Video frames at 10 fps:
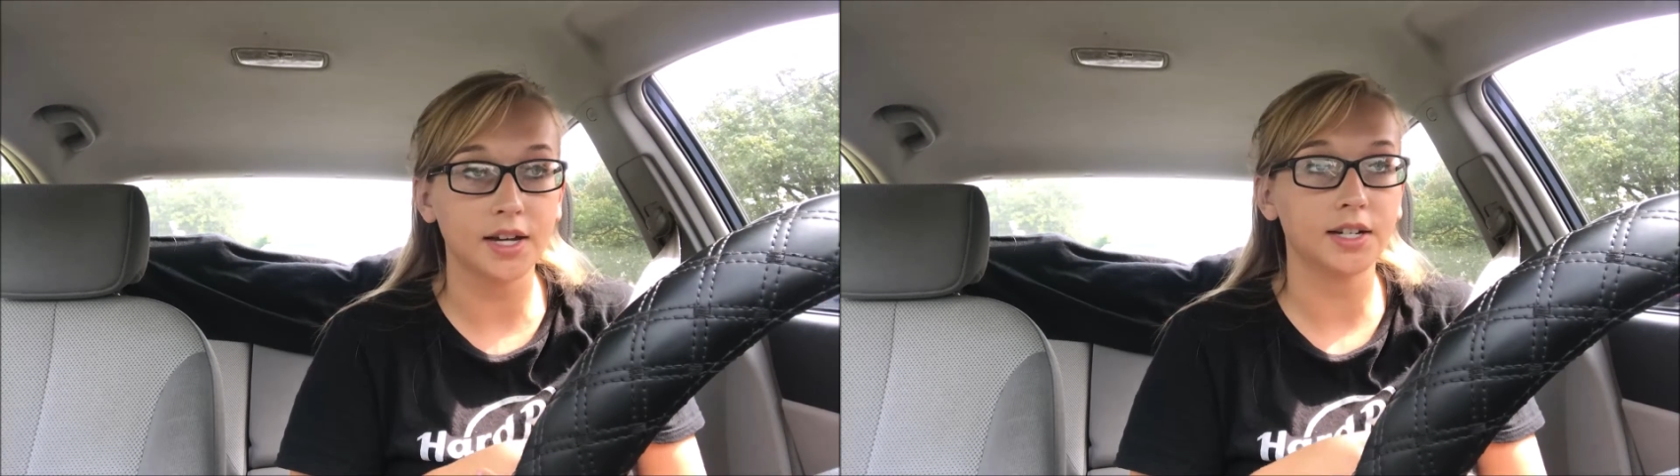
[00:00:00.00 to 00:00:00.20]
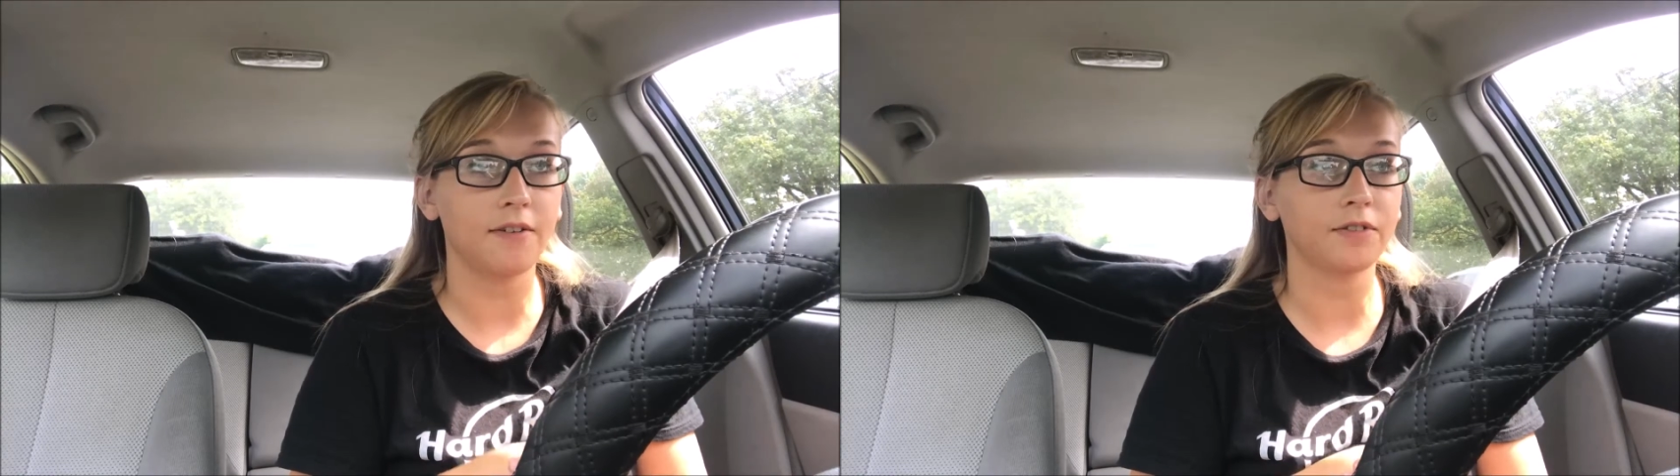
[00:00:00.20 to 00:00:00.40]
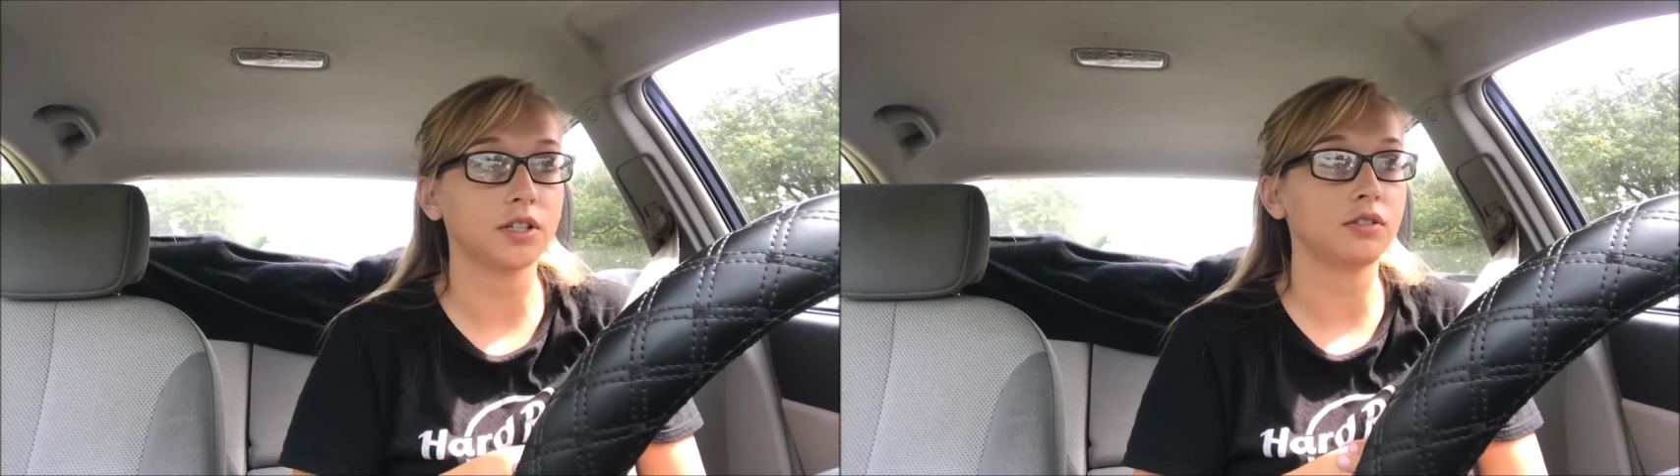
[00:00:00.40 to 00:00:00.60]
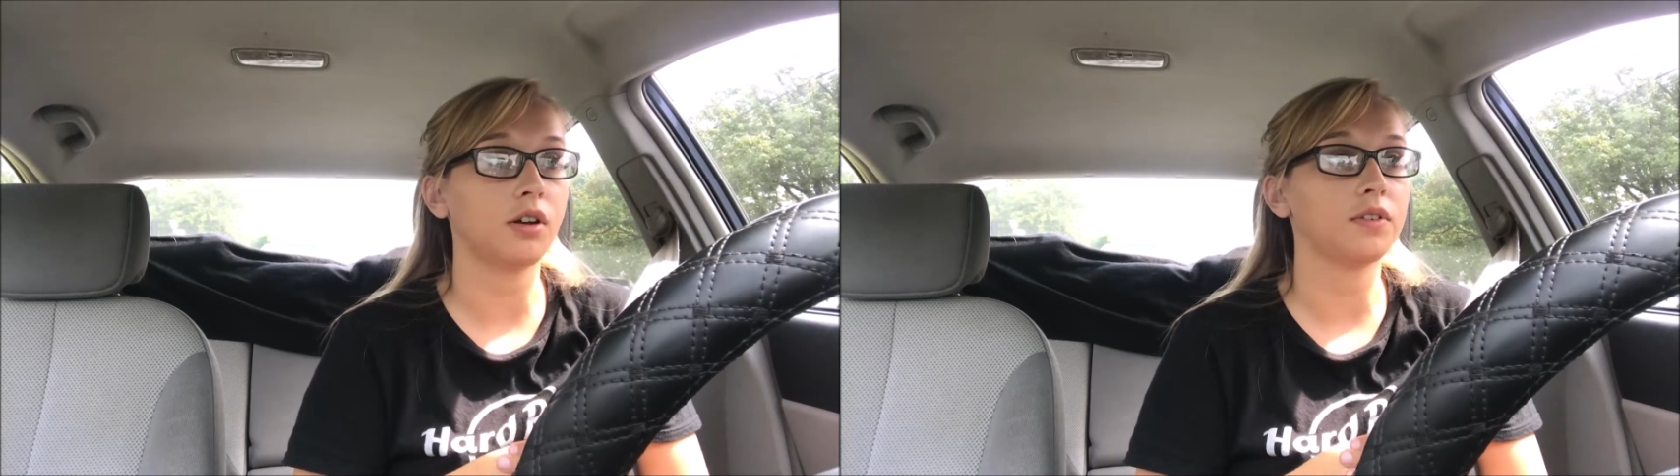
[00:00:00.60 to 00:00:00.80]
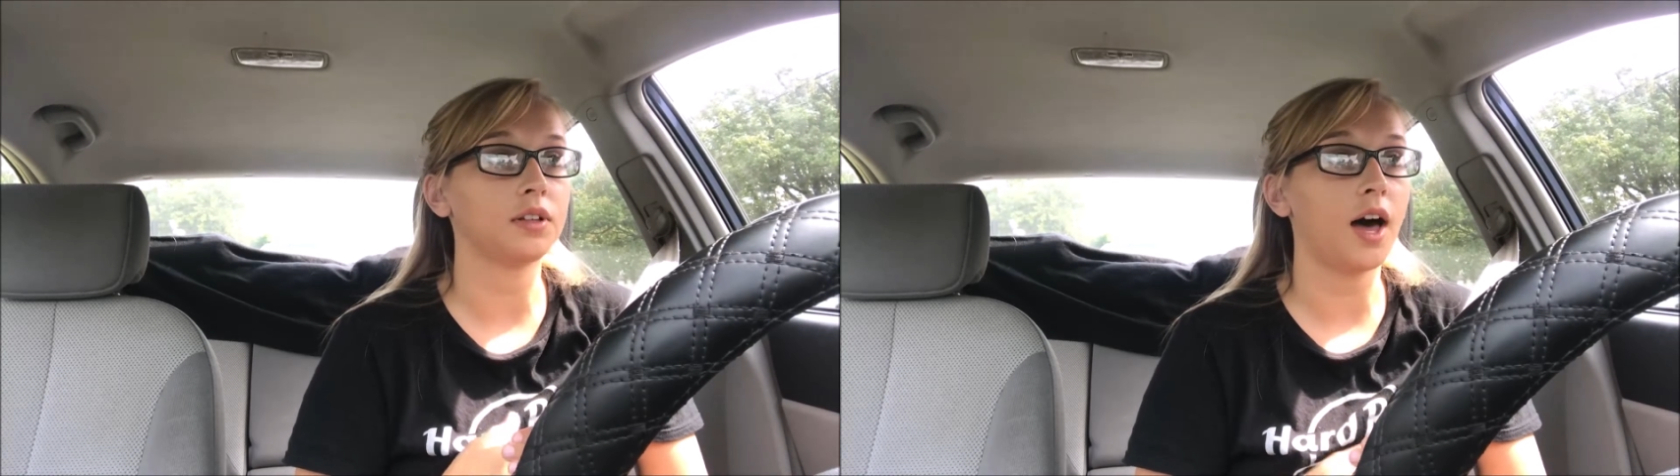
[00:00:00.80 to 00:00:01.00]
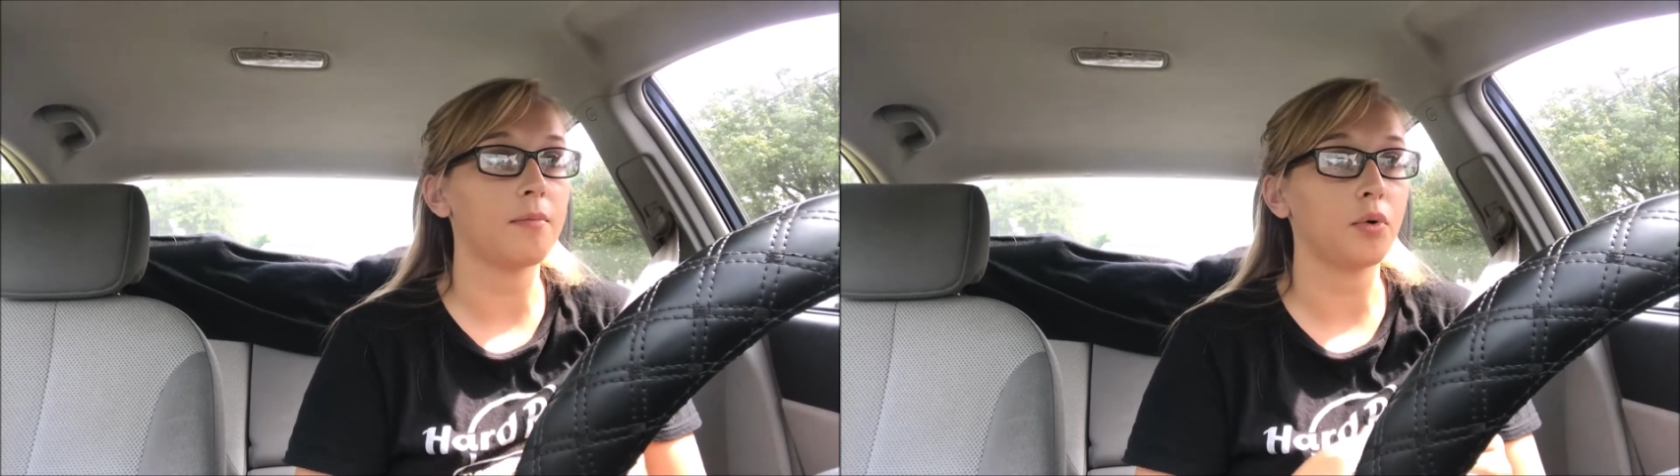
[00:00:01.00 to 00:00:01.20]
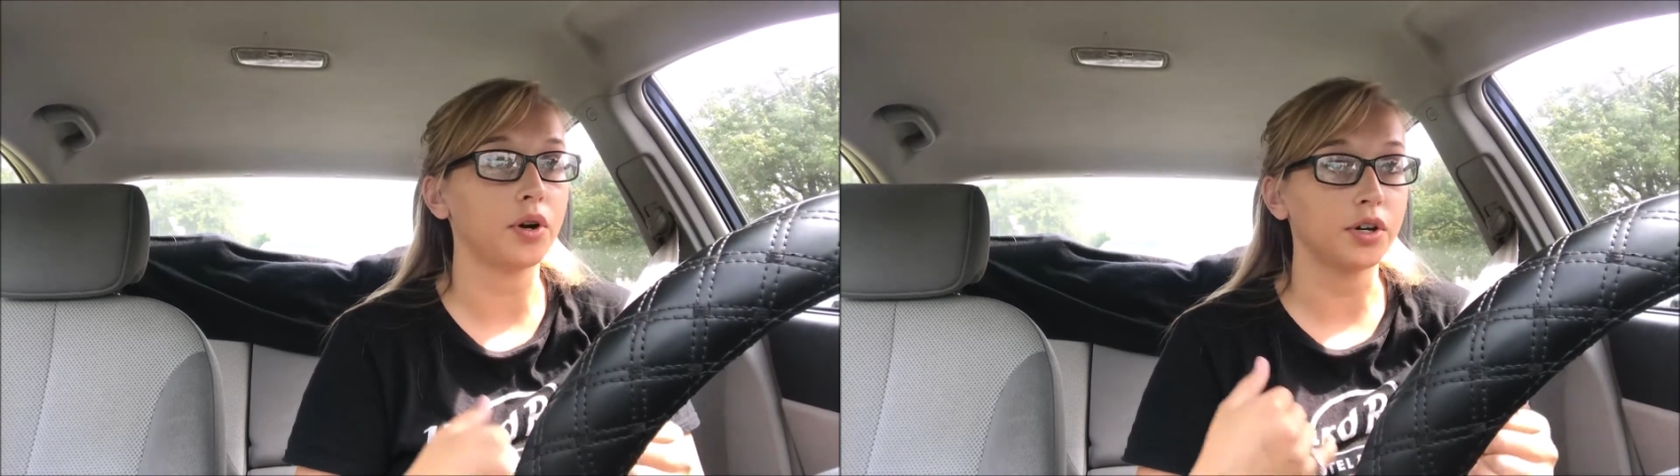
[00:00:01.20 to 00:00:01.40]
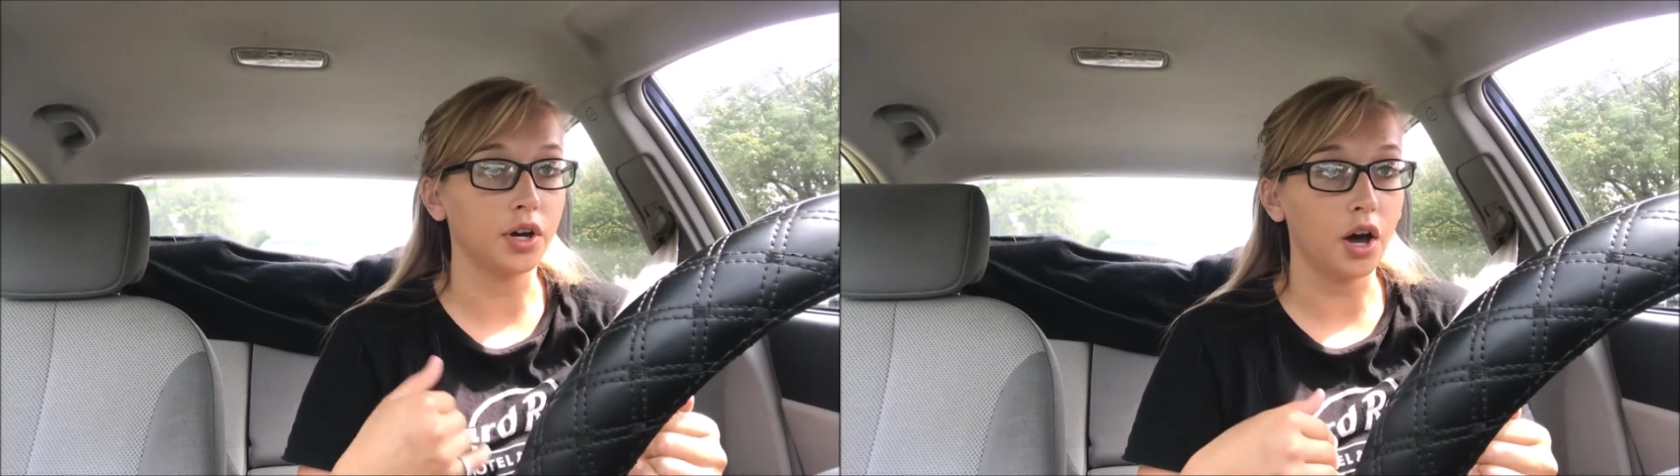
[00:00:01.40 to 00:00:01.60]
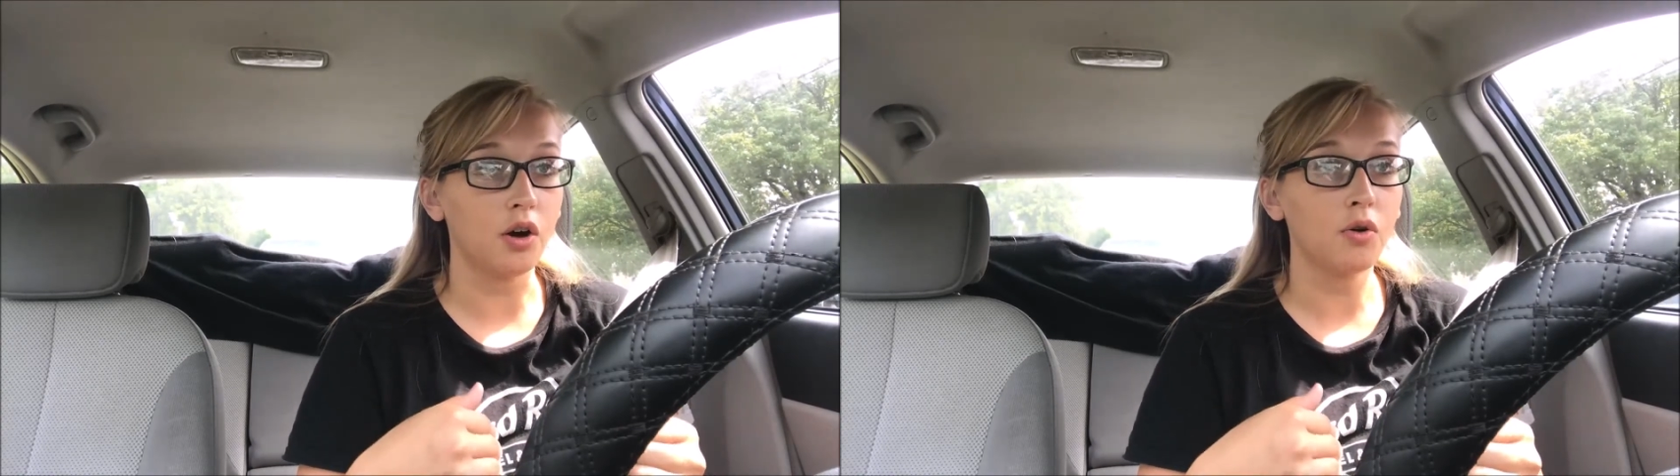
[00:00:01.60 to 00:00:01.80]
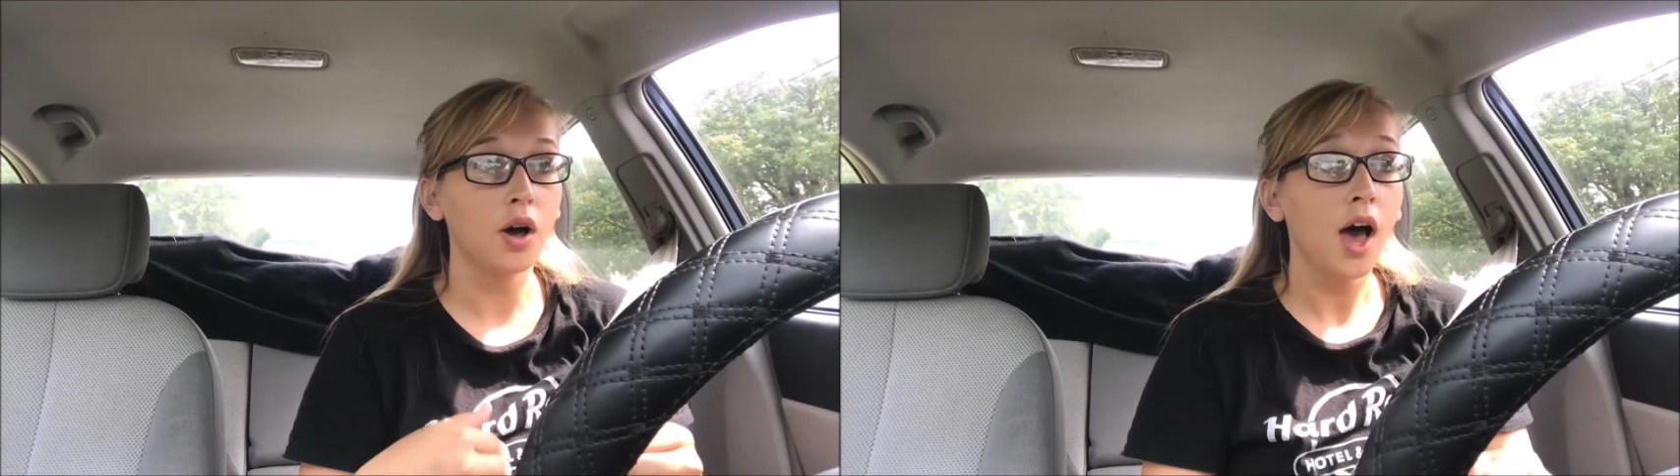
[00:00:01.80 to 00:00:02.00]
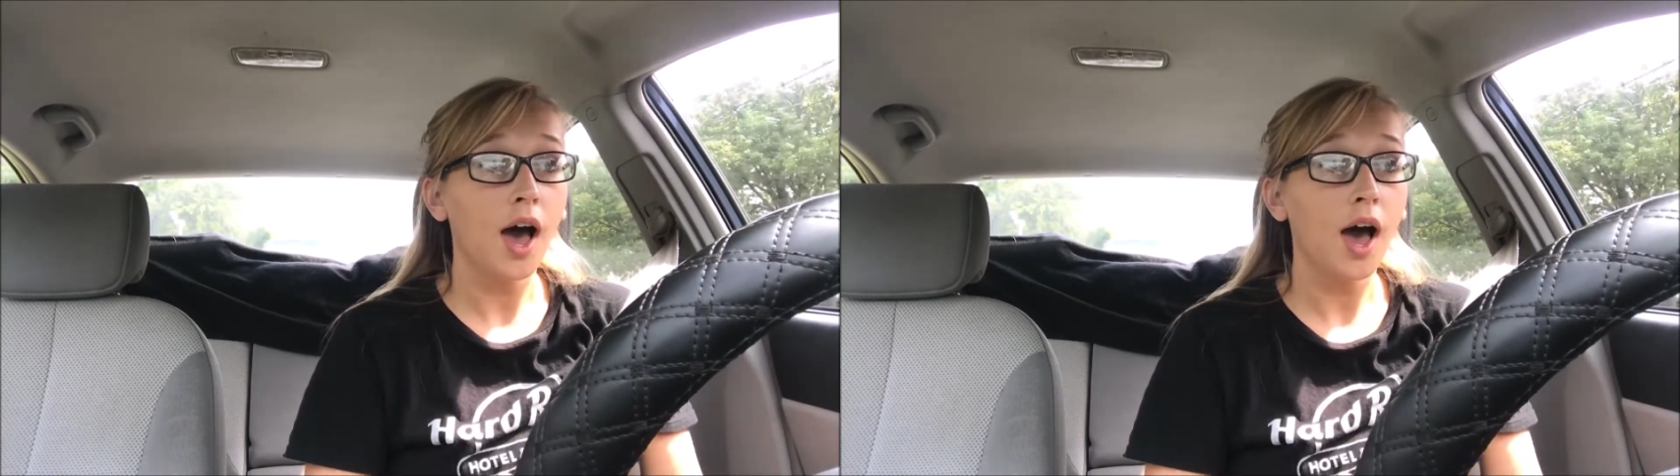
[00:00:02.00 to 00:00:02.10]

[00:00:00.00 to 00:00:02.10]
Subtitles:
I definitely still have a lot more to go.